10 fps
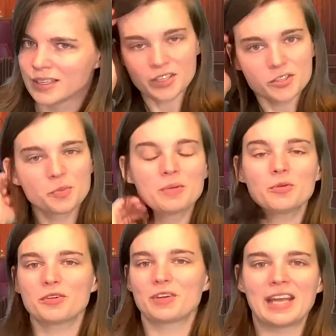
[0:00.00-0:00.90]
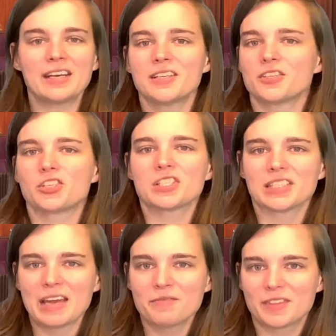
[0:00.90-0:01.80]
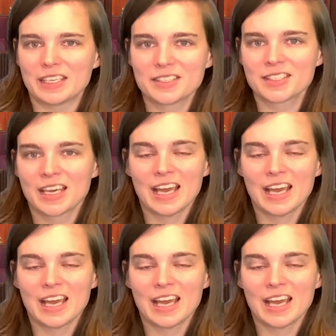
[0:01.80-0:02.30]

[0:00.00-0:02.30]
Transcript: The Supreme Court of Canada just left this